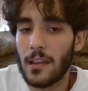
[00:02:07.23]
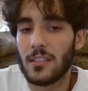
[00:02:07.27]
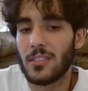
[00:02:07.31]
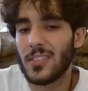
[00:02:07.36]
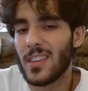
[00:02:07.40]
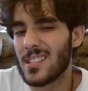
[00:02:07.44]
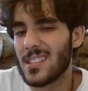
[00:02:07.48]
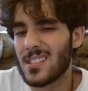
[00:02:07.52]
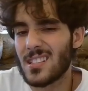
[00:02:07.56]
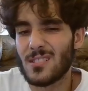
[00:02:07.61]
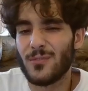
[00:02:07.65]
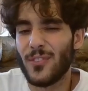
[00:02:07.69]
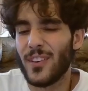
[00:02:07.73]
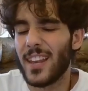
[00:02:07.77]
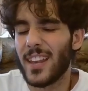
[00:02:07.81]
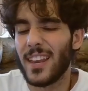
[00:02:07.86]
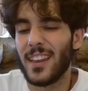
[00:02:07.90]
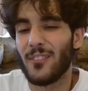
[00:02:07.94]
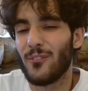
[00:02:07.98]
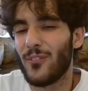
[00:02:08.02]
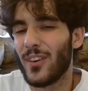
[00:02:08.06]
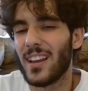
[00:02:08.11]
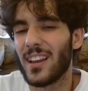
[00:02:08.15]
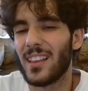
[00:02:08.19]
This is very
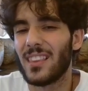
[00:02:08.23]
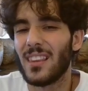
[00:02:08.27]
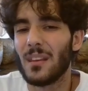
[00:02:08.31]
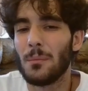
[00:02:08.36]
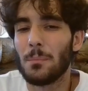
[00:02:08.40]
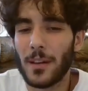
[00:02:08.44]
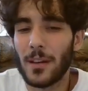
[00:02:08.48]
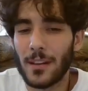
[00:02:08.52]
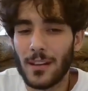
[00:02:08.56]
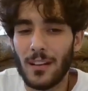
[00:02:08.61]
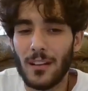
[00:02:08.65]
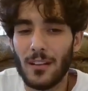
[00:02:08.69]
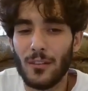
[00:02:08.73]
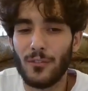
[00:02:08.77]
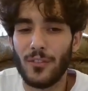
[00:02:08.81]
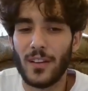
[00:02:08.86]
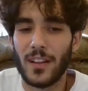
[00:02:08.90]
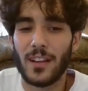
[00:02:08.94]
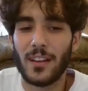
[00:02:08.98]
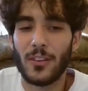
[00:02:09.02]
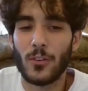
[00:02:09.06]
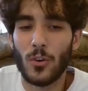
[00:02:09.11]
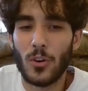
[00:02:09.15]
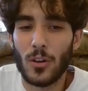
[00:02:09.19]
typical,
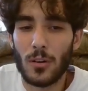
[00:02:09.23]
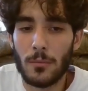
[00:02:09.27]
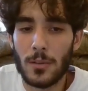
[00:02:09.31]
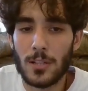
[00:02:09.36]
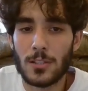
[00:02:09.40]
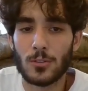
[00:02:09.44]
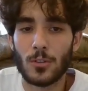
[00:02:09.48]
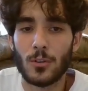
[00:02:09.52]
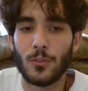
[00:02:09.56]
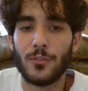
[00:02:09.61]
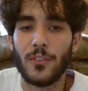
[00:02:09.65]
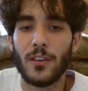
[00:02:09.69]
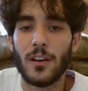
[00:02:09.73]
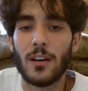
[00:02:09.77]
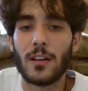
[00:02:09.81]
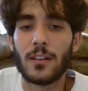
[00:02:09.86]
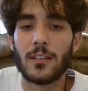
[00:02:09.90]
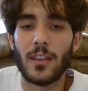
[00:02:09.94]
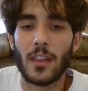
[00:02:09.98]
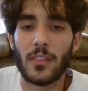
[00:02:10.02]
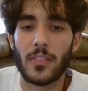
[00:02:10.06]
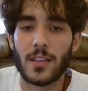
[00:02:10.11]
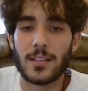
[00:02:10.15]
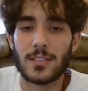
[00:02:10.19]
very normal so far.
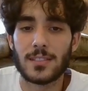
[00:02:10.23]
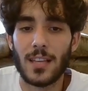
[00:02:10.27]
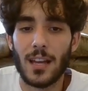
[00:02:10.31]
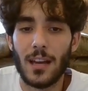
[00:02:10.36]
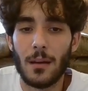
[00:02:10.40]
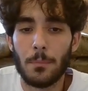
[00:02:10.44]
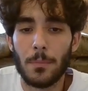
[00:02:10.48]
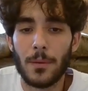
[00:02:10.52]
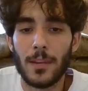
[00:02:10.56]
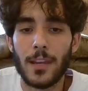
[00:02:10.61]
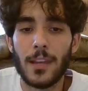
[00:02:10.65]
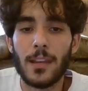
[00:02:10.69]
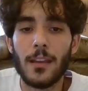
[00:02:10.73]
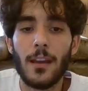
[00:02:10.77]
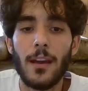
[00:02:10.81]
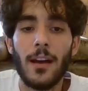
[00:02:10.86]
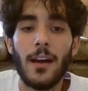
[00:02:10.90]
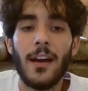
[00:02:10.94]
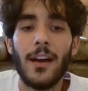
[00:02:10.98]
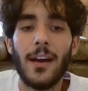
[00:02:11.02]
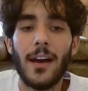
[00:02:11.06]
Nothing's happening.